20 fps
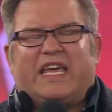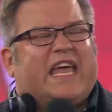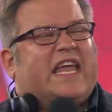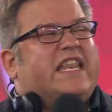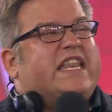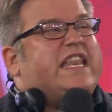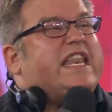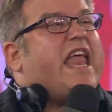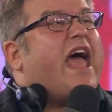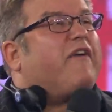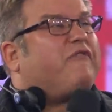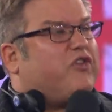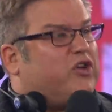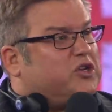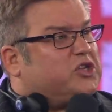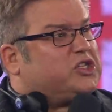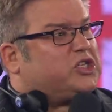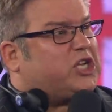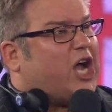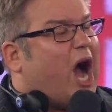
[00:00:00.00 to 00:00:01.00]
can never
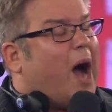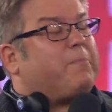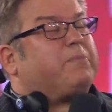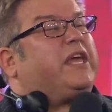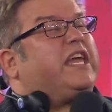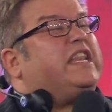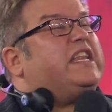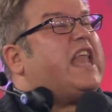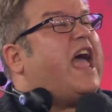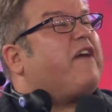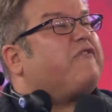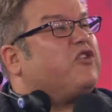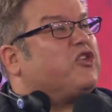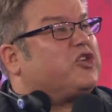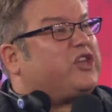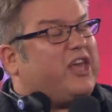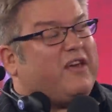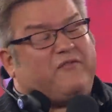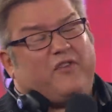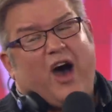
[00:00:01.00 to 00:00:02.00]
stop, can never
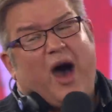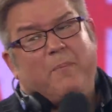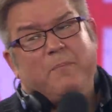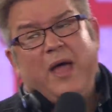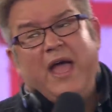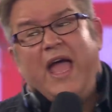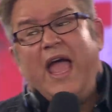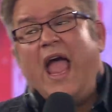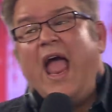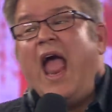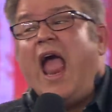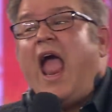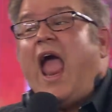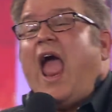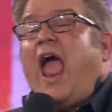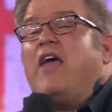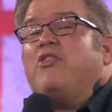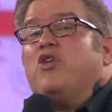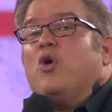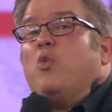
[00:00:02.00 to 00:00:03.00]
give up.
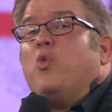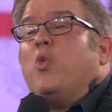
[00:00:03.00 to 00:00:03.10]
And the